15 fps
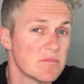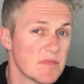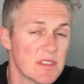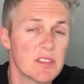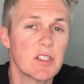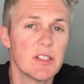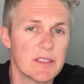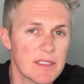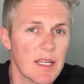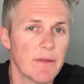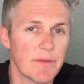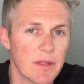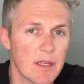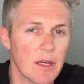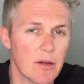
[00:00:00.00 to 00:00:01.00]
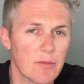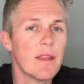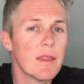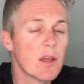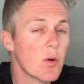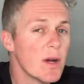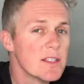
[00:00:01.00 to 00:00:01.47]
It's good stuff to know.
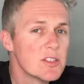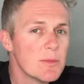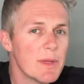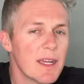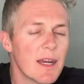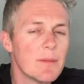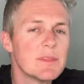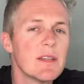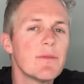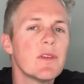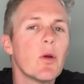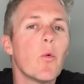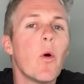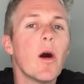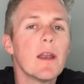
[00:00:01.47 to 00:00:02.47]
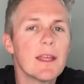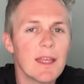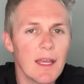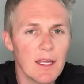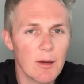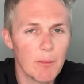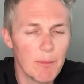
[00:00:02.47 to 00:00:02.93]
The question becomes if you want to
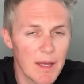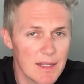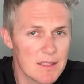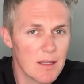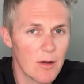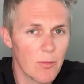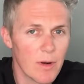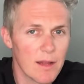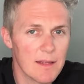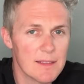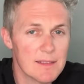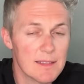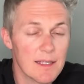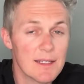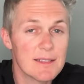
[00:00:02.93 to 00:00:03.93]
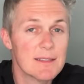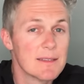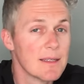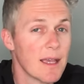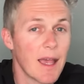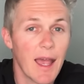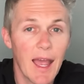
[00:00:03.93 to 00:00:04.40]
get your mitts on one of these things,
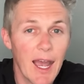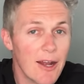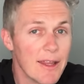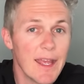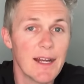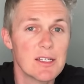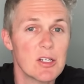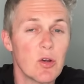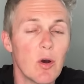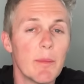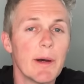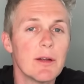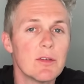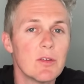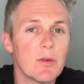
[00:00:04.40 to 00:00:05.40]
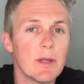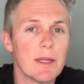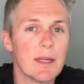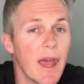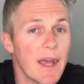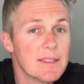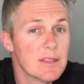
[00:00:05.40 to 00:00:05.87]
how do you actually go about doing
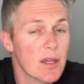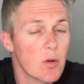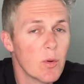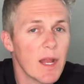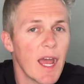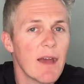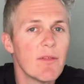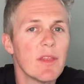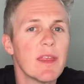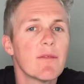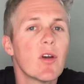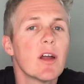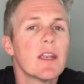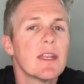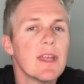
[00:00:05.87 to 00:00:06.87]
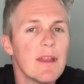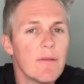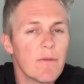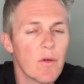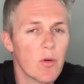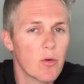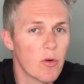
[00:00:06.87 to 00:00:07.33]
it? As luck would have it, they've got an
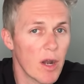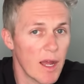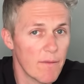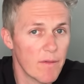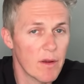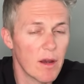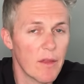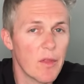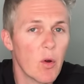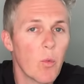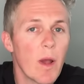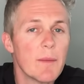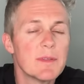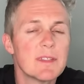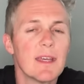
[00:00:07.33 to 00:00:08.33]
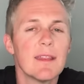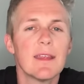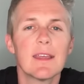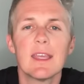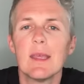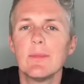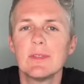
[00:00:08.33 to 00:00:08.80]
infographic on their website
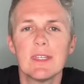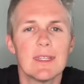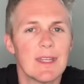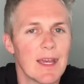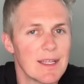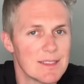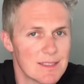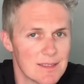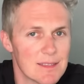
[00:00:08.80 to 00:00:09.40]
that keeps it nice and